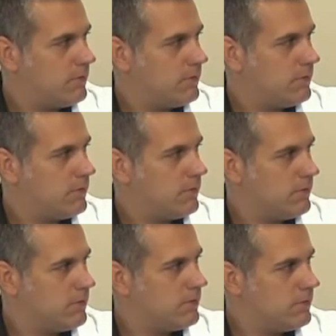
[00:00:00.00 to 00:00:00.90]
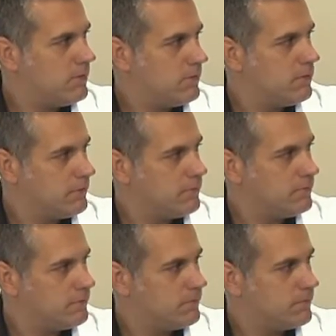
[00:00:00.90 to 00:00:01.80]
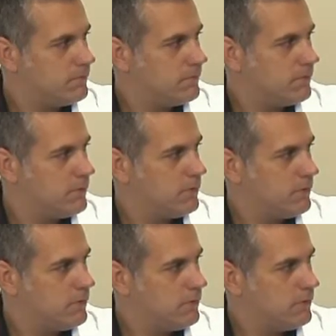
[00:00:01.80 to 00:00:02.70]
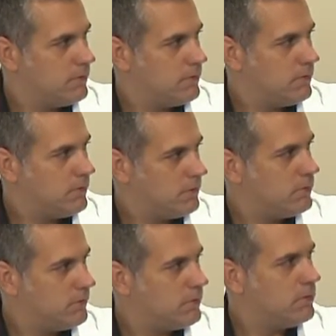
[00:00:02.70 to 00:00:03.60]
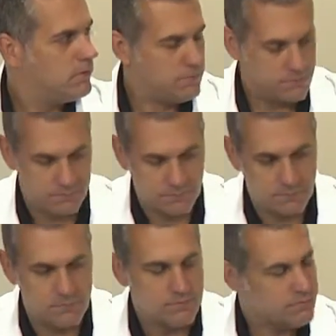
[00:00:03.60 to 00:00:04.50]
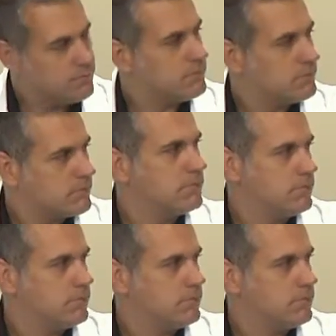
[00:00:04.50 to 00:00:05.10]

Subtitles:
[no speech]